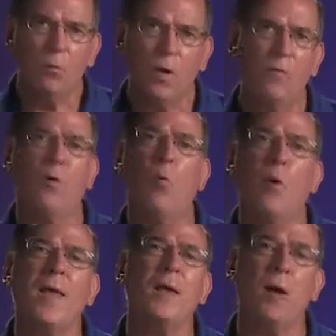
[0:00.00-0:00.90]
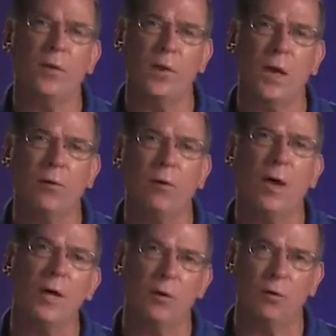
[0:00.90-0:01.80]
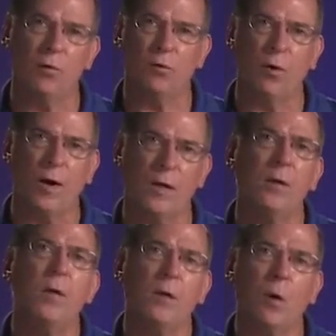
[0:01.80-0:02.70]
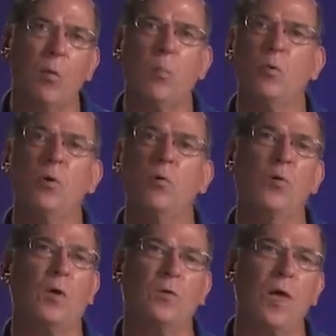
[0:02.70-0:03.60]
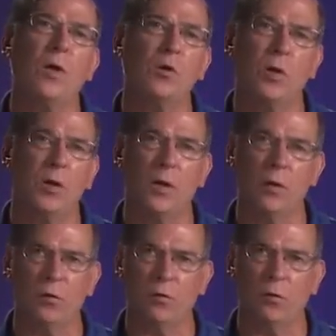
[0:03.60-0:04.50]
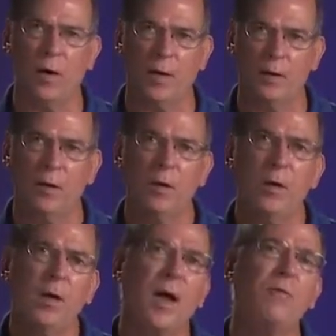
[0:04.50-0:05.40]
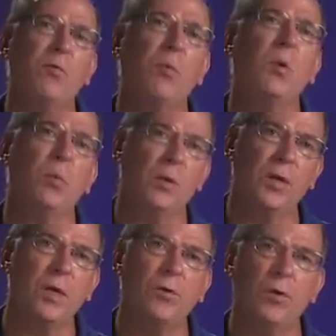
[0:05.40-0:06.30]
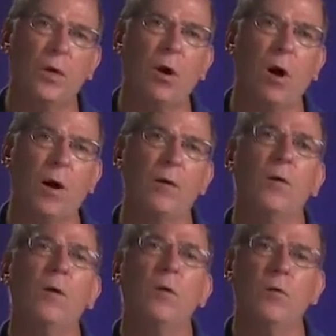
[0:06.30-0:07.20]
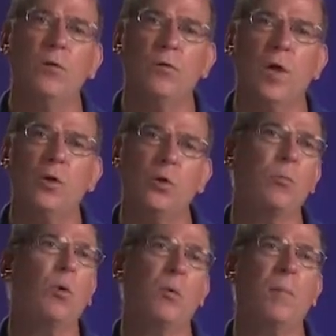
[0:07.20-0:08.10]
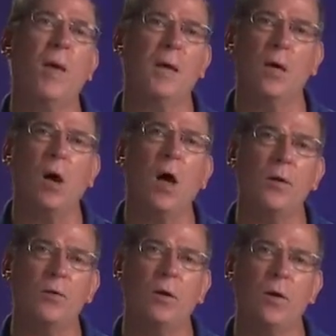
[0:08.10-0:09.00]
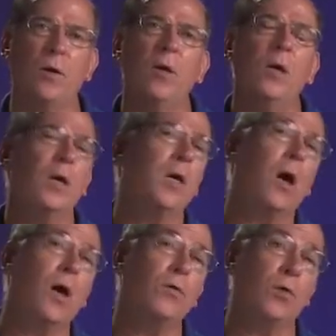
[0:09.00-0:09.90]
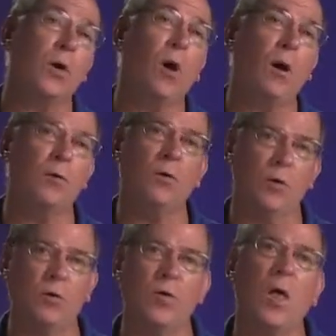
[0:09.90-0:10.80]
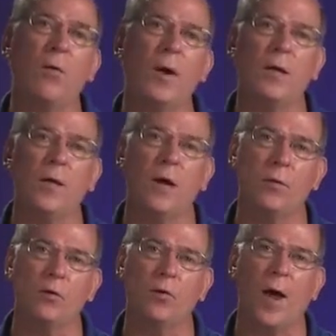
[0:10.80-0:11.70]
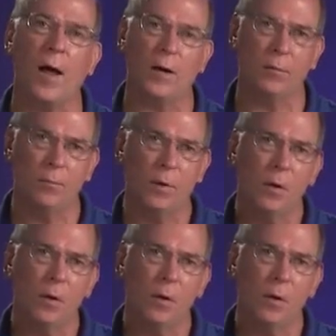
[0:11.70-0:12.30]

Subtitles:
We have a weight on the other end of the string that will produce a tension in the string. After we release the cart, this tension will remain constant and cause the cart to accelerate down the track.